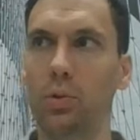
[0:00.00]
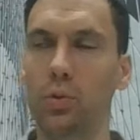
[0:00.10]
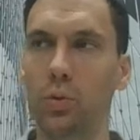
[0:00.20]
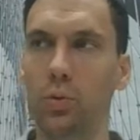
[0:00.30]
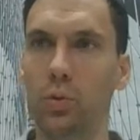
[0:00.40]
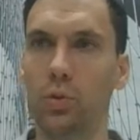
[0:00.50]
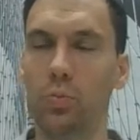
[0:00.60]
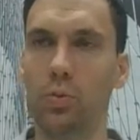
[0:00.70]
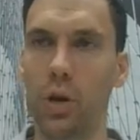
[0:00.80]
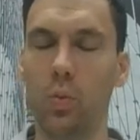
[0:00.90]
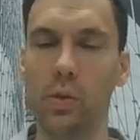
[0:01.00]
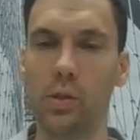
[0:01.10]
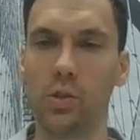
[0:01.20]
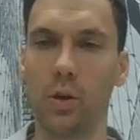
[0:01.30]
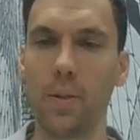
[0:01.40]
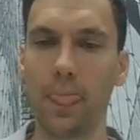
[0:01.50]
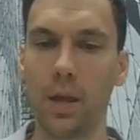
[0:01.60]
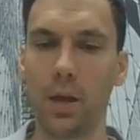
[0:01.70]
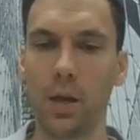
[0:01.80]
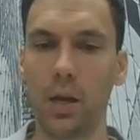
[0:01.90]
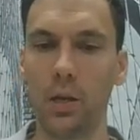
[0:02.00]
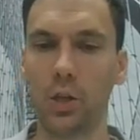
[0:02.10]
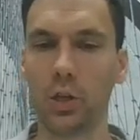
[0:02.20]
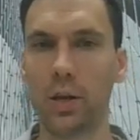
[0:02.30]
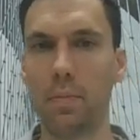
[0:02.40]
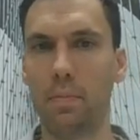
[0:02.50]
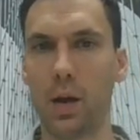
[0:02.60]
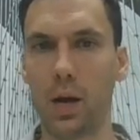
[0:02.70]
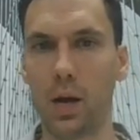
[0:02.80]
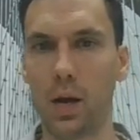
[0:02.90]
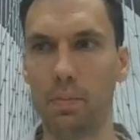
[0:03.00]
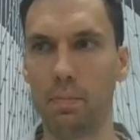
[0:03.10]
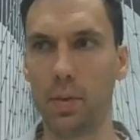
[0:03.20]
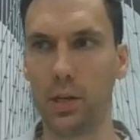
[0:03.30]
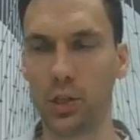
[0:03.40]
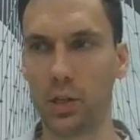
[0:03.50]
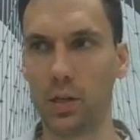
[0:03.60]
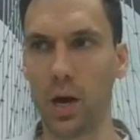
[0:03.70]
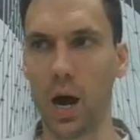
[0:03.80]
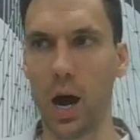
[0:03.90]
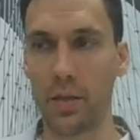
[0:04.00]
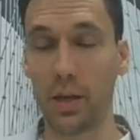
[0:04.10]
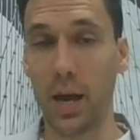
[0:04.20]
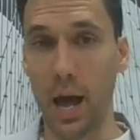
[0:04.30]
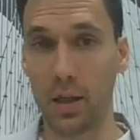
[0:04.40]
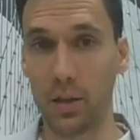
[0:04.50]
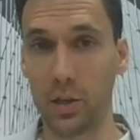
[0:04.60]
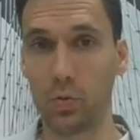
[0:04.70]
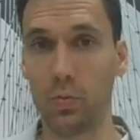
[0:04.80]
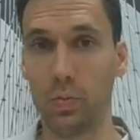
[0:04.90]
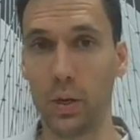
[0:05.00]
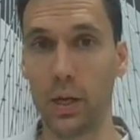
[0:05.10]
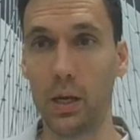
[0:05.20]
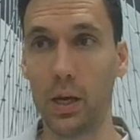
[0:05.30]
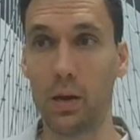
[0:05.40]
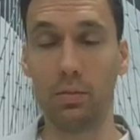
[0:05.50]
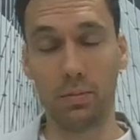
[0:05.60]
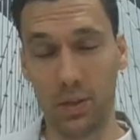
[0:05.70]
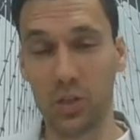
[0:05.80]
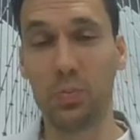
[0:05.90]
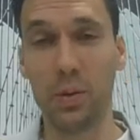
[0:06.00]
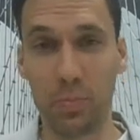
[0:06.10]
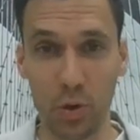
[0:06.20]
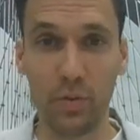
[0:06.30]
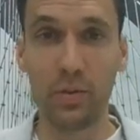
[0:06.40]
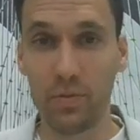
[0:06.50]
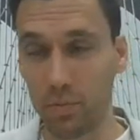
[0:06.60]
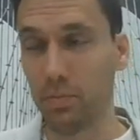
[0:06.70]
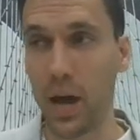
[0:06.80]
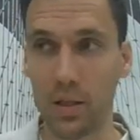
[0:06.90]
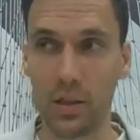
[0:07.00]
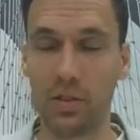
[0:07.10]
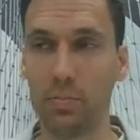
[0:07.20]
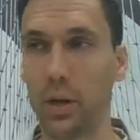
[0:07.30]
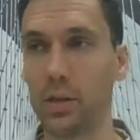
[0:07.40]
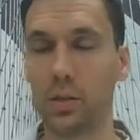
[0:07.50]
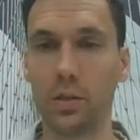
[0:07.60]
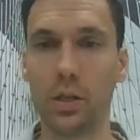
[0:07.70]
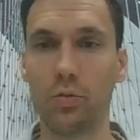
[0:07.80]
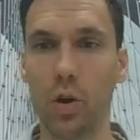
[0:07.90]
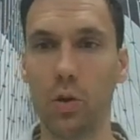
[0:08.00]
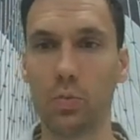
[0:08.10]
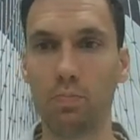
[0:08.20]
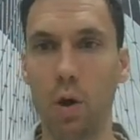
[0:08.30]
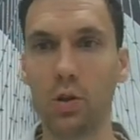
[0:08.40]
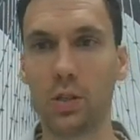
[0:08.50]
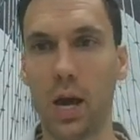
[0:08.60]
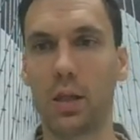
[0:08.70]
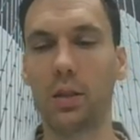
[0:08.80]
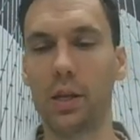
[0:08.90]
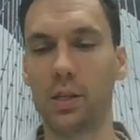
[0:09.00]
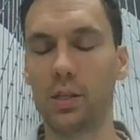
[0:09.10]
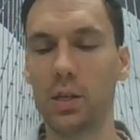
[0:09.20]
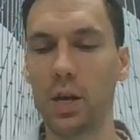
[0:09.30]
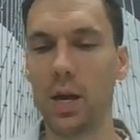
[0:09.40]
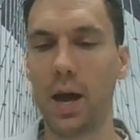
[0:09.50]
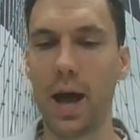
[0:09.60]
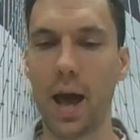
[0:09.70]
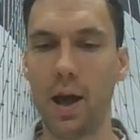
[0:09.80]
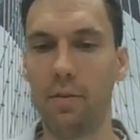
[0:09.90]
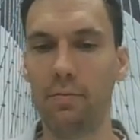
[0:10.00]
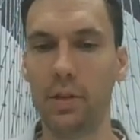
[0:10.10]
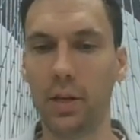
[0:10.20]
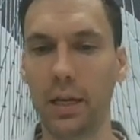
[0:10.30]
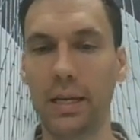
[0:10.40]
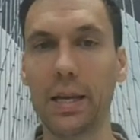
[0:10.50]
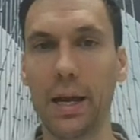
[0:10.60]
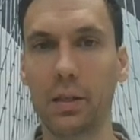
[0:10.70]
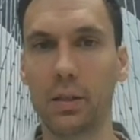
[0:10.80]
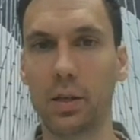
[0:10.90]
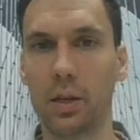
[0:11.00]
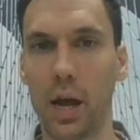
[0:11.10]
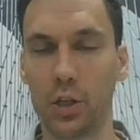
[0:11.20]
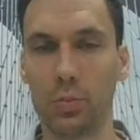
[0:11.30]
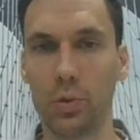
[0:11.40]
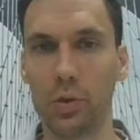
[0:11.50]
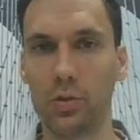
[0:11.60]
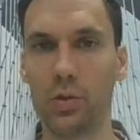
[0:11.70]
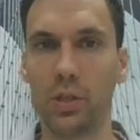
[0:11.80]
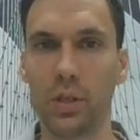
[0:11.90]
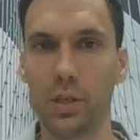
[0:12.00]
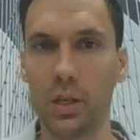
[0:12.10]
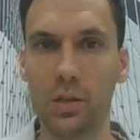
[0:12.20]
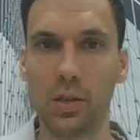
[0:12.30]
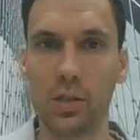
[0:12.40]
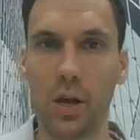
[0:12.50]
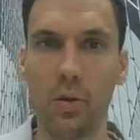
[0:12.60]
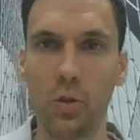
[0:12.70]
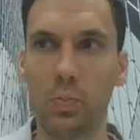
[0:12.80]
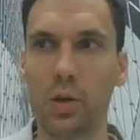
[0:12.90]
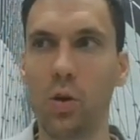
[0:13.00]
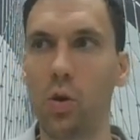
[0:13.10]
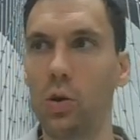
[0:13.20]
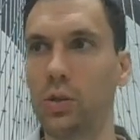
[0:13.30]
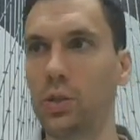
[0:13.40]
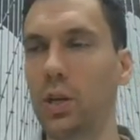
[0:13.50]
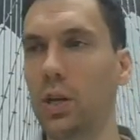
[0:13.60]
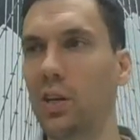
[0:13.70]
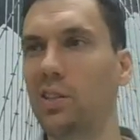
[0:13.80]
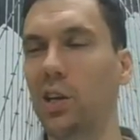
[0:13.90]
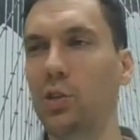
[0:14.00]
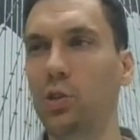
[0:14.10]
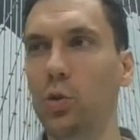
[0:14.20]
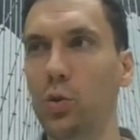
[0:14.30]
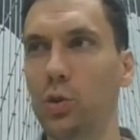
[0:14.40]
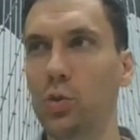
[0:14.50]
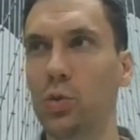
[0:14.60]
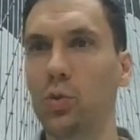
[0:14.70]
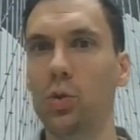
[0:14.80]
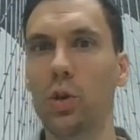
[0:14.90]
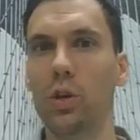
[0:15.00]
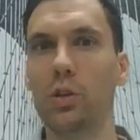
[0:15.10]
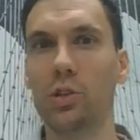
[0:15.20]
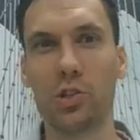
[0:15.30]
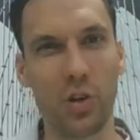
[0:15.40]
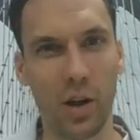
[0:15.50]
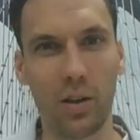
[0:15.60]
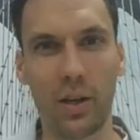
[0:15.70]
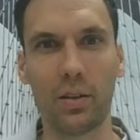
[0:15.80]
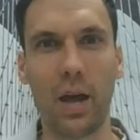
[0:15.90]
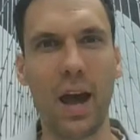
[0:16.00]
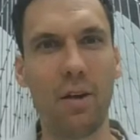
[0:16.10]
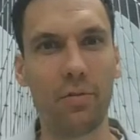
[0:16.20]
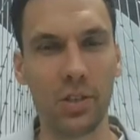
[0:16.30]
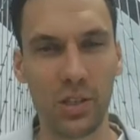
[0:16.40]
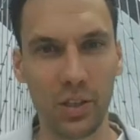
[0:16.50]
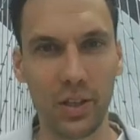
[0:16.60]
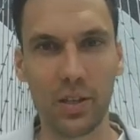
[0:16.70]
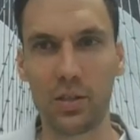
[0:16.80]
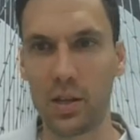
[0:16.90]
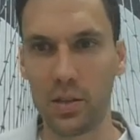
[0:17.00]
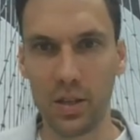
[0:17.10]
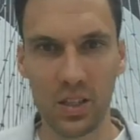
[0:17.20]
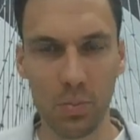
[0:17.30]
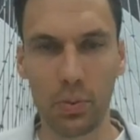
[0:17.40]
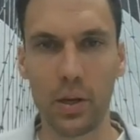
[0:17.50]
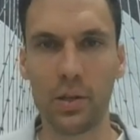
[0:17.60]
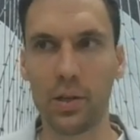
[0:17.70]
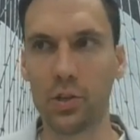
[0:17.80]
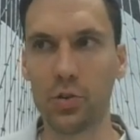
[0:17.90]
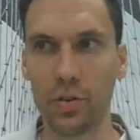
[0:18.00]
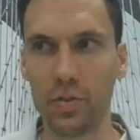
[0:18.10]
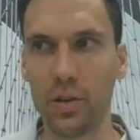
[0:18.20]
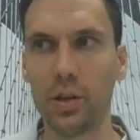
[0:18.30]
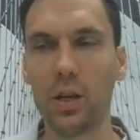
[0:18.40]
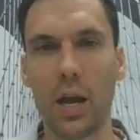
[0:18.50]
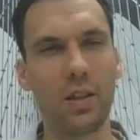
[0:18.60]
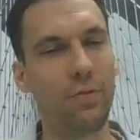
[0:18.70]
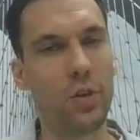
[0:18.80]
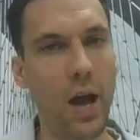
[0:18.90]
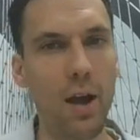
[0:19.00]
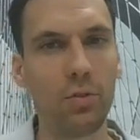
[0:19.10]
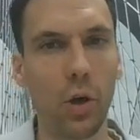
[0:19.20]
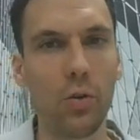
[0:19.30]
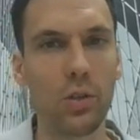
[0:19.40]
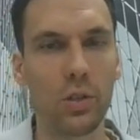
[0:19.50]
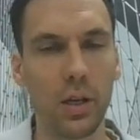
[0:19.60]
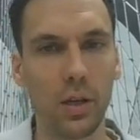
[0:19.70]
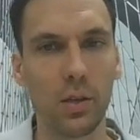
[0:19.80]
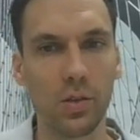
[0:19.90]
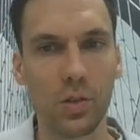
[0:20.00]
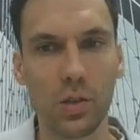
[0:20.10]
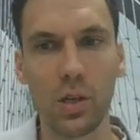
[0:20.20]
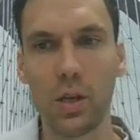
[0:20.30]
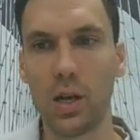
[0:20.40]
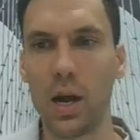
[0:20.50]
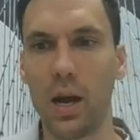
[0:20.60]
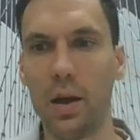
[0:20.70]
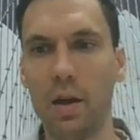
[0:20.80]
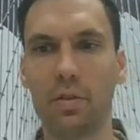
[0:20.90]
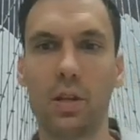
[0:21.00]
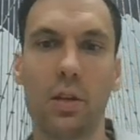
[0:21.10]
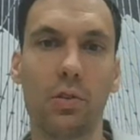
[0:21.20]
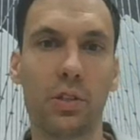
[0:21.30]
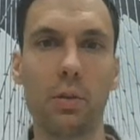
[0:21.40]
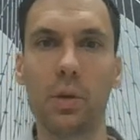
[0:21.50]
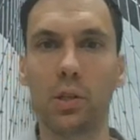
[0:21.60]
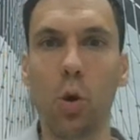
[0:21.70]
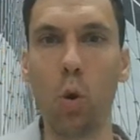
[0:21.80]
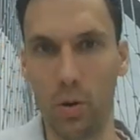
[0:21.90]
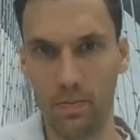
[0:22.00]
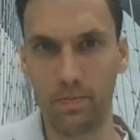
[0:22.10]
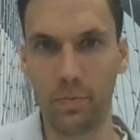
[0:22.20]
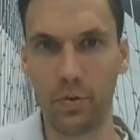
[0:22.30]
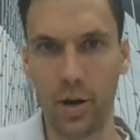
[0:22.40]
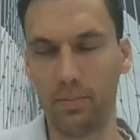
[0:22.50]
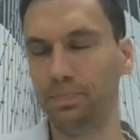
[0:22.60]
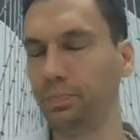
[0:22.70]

to put up with it? So, initially, I mentioned I think athletes would be, and it's been proven from athletes I've placed in roles. Most athletes have the innate attributes to succeed in sales because they're used to struggling. They have resilience. They're disciplined. They're driven. And if you have those things, everything else can be taught, right?